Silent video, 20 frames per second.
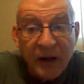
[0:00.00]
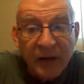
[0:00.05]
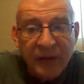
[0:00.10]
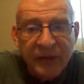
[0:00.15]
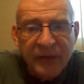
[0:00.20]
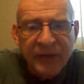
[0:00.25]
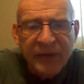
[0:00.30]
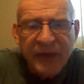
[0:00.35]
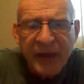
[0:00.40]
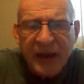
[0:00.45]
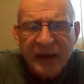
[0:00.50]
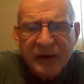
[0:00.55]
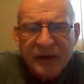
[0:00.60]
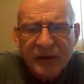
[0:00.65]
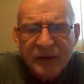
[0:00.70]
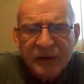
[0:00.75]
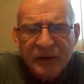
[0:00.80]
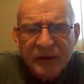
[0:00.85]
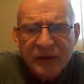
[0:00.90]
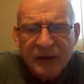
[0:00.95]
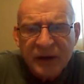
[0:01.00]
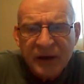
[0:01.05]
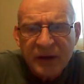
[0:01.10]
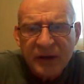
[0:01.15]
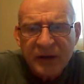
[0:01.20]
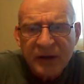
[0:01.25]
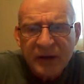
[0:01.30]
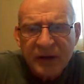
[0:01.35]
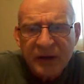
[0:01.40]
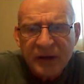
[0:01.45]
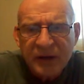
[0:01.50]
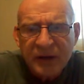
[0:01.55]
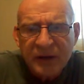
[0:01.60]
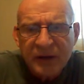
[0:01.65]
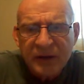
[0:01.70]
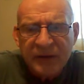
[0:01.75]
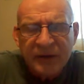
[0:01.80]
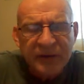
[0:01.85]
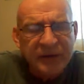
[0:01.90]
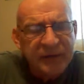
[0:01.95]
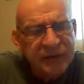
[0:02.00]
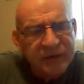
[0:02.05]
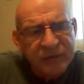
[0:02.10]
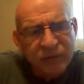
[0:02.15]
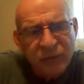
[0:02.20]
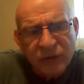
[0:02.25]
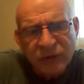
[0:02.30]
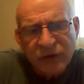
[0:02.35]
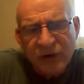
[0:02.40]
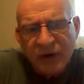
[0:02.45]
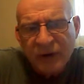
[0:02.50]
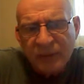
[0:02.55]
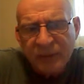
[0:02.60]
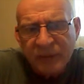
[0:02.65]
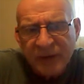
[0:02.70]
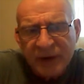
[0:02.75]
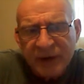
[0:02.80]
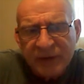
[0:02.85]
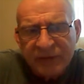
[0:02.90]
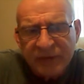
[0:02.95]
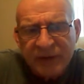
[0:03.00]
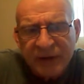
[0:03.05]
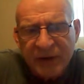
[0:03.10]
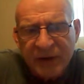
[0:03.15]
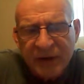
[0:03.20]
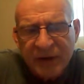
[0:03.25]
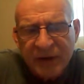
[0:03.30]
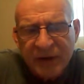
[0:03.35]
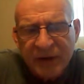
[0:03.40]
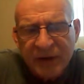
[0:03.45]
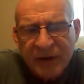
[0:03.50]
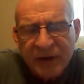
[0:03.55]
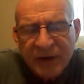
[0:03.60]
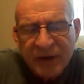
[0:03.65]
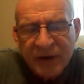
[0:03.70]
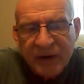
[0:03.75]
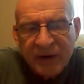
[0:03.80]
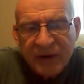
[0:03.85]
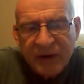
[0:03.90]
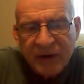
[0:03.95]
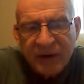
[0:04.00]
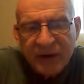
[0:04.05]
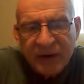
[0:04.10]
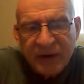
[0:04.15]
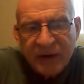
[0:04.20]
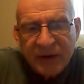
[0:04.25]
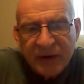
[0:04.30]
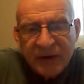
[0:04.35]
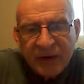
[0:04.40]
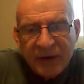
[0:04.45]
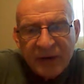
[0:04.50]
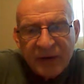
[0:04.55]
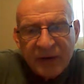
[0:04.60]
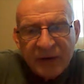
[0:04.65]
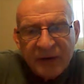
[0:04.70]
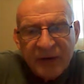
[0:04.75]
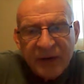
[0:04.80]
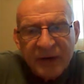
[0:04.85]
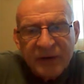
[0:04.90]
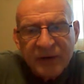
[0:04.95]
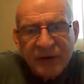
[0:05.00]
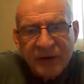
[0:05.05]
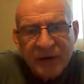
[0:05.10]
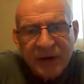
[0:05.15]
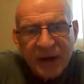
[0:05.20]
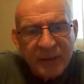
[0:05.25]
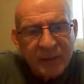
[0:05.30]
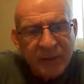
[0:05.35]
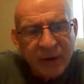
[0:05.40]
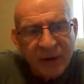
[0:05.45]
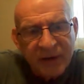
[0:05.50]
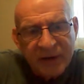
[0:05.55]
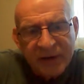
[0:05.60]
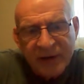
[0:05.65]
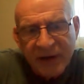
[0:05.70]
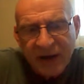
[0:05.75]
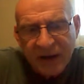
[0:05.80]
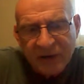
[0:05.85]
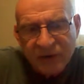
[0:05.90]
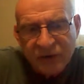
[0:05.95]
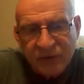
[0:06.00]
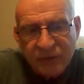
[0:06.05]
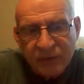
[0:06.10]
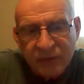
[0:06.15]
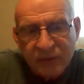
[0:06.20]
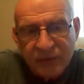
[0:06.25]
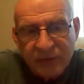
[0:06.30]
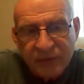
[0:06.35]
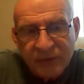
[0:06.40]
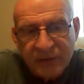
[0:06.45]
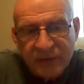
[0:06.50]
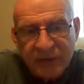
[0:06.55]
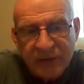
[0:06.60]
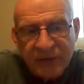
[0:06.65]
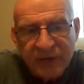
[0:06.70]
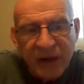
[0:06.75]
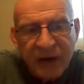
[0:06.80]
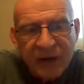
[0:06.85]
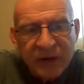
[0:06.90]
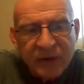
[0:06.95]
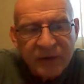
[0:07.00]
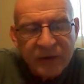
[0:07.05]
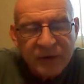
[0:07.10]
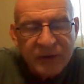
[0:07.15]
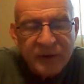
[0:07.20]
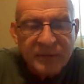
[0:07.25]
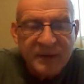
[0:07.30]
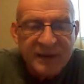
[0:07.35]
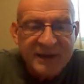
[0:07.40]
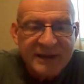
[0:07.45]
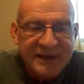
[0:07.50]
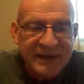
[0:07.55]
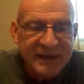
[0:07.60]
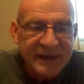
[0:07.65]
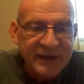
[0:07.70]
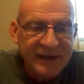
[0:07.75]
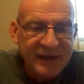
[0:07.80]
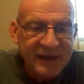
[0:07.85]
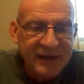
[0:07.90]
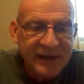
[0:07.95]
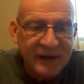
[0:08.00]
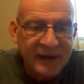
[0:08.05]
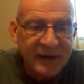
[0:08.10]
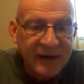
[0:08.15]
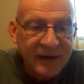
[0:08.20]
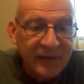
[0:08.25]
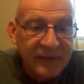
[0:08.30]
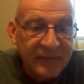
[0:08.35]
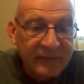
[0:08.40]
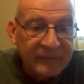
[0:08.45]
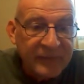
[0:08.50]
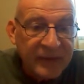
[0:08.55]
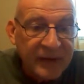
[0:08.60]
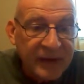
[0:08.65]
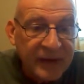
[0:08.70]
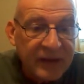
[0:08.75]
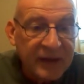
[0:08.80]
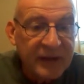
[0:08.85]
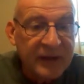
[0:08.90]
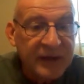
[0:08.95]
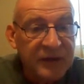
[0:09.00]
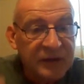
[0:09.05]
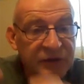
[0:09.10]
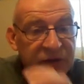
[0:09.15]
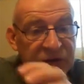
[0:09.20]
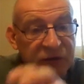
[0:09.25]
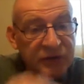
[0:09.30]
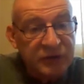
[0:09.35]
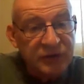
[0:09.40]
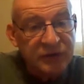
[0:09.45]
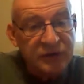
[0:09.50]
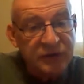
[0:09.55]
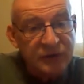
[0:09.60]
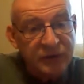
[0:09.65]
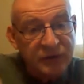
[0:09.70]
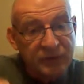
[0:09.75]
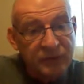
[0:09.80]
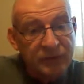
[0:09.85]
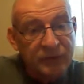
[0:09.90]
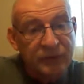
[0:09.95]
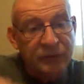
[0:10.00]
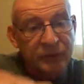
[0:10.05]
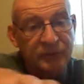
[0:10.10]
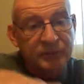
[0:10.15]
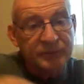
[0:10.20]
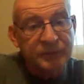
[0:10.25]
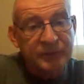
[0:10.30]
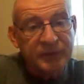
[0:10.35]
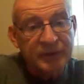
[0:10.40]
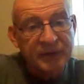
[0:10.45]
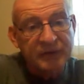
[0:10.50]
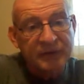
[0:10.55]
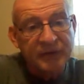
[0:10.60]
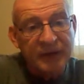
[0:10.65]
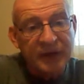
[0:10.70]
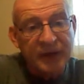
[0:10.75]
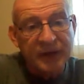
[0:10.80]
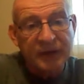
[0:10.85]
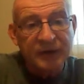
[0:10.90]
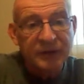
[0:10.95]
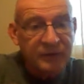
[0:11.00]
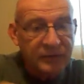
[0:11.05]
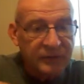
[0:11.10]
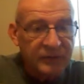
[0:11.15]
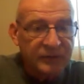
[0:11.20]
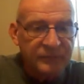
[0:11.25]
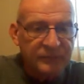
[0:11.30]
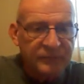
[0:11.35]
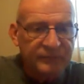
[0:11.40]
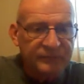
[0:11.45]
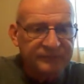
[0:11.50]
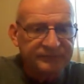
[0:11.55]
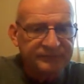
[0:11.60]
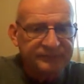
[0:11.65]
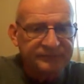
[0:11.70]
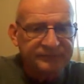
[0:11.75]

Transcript: Then, once you've got the polyphony, then you can get polytextual. Then you can be singing each group, if you like, and